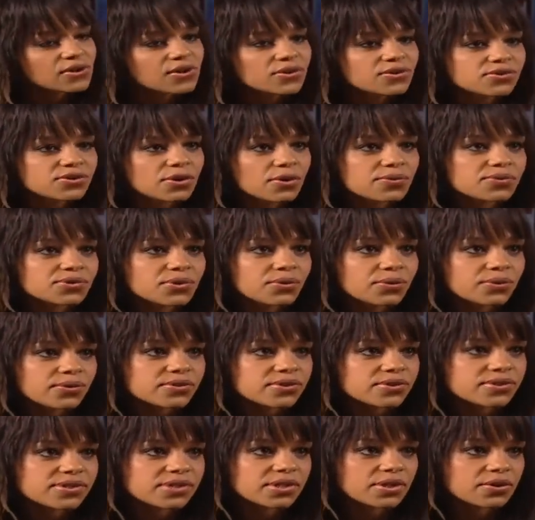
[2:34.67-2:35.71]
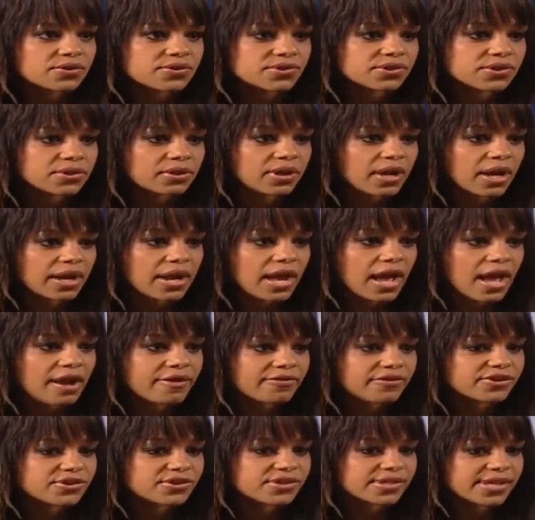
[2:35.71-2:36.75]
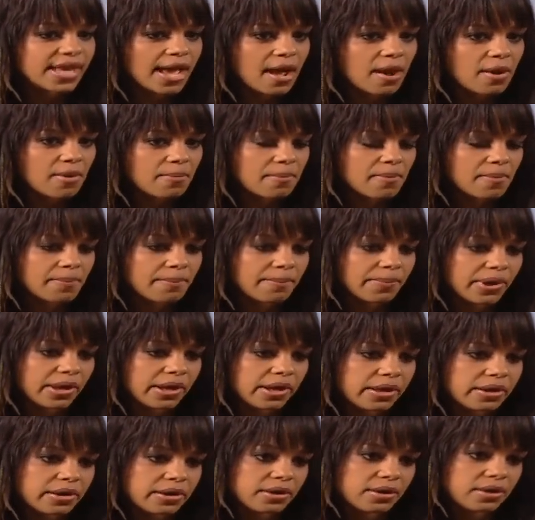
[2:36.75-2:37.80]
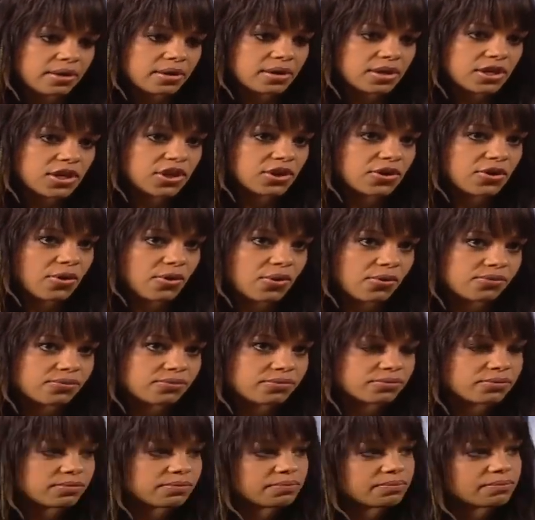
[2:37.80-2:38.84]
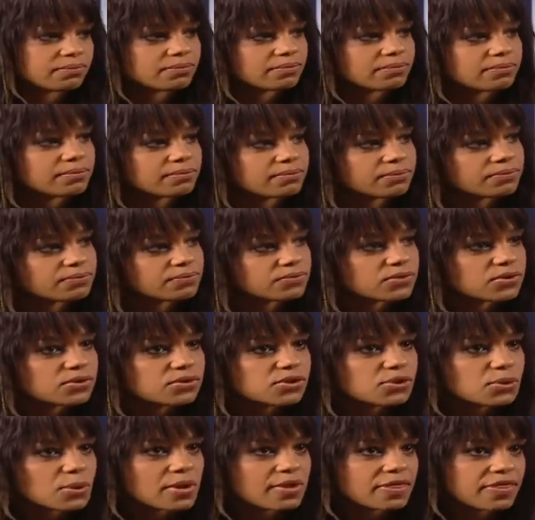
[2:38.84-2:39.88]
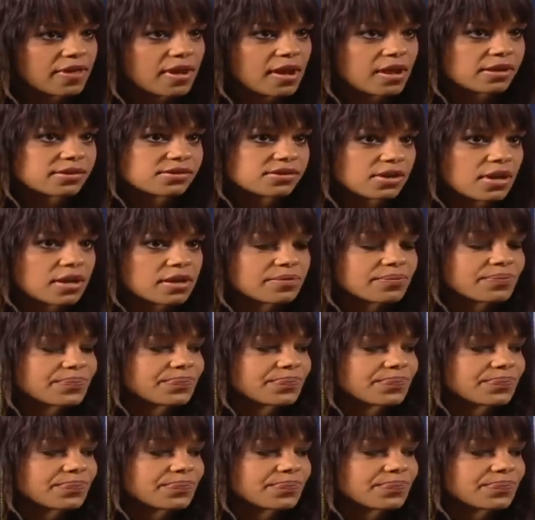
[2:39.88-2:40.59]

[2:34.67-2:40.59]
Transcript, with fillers: Yeah. So it was cool to see her still kind of have her sound, but, you know, yeah. do her thing. It's good.